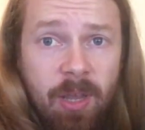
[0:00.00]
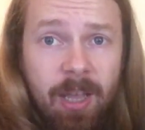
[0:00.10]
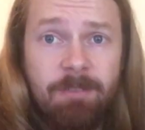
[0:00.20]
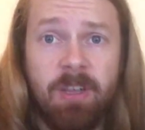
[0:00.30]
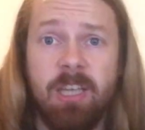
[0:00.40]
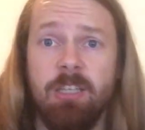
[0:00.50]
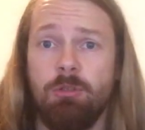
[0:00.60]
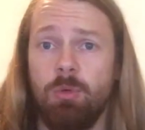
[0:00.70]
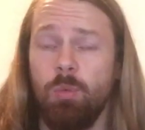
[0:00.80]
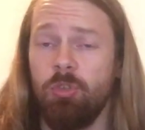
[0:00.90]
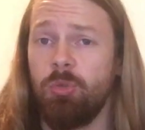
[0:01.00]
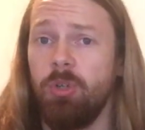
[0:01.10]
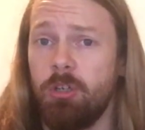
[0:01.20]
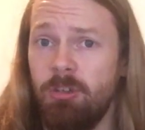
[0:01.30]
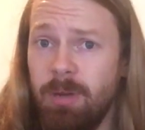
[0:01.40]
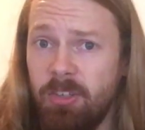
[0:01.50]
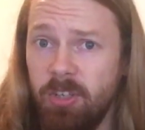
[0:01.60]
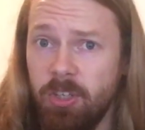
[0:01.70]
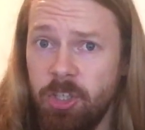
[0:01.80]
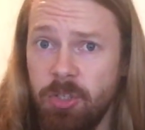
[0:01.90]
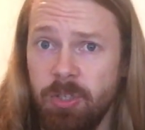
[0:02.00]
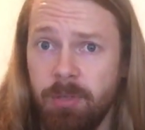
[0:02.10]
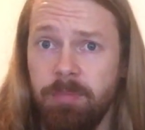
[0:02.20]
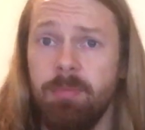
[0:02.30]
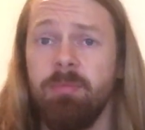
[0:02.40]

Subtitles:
have what's called a chromatic tuner.